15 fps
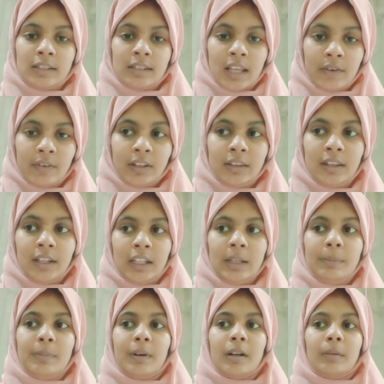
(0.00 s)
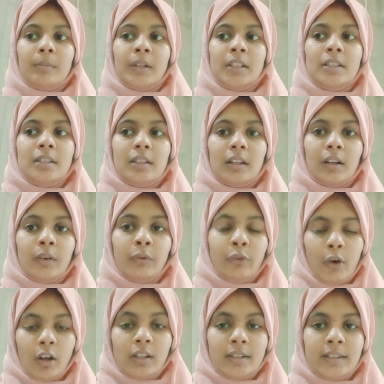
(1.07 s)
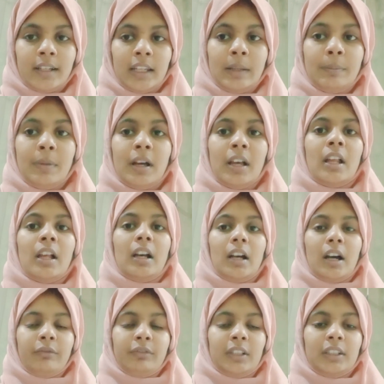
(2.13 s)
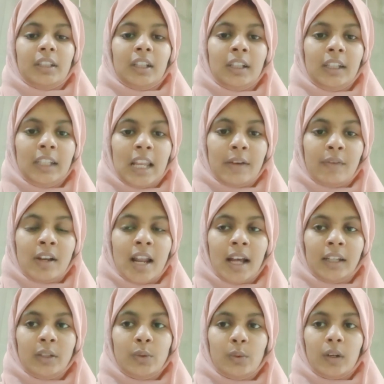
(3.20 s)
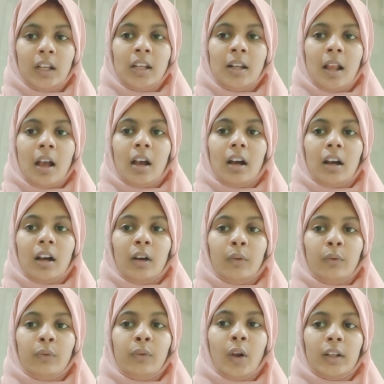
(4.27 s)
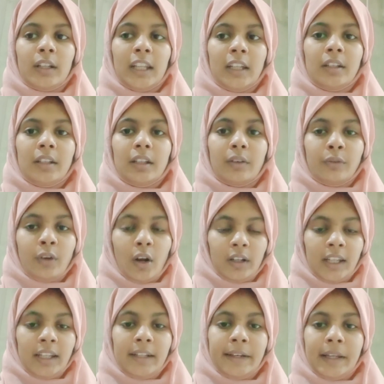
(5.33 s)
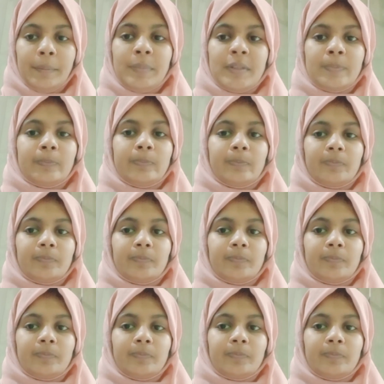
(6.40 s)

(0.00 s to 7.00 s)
seventh rib, means a false rib. After the 11 and 12, floating ribs.